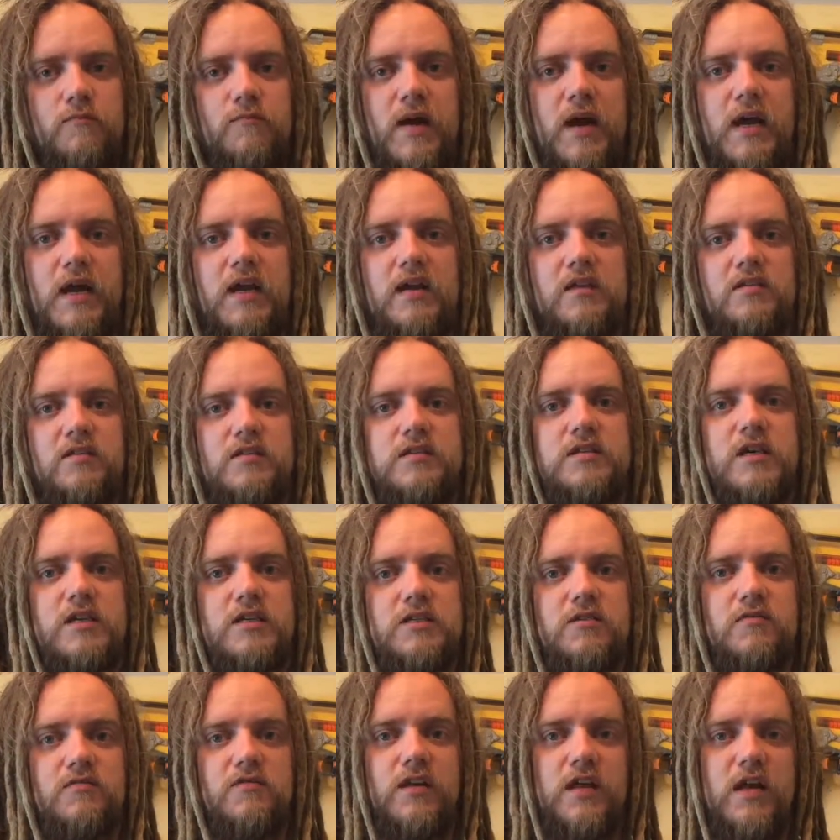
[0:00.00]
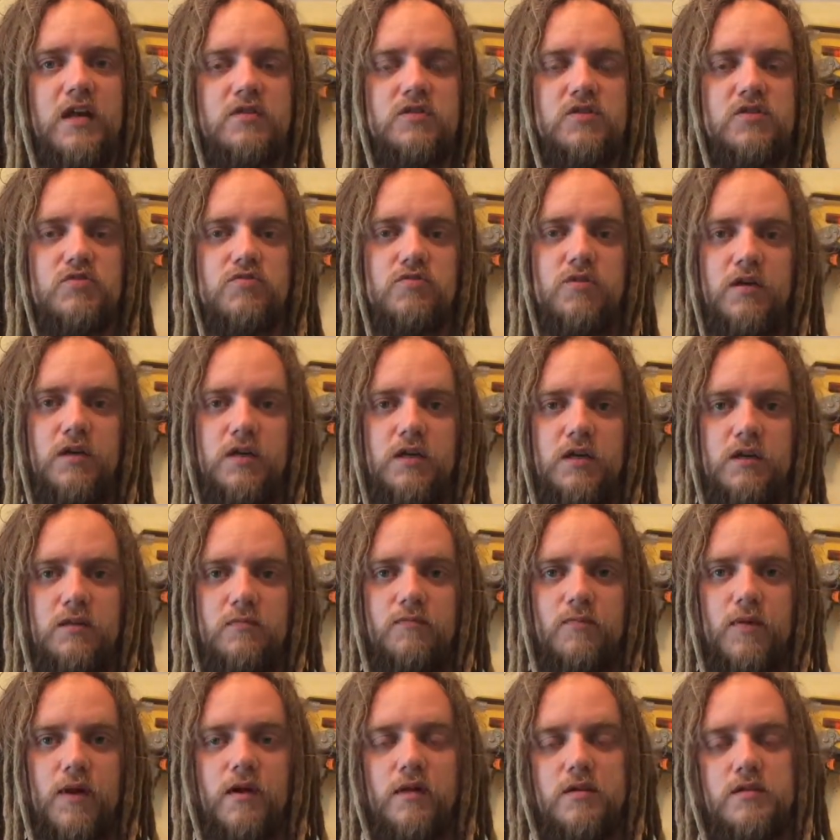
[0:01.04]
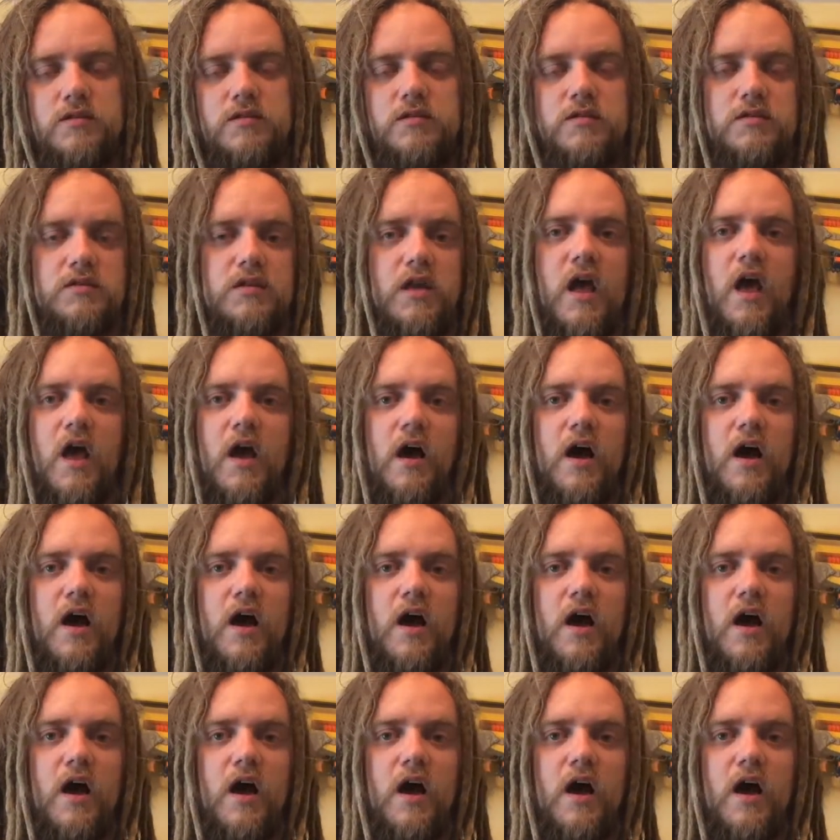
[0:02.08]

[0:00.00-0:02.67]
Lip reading: back in the days of the N-Strike blasters,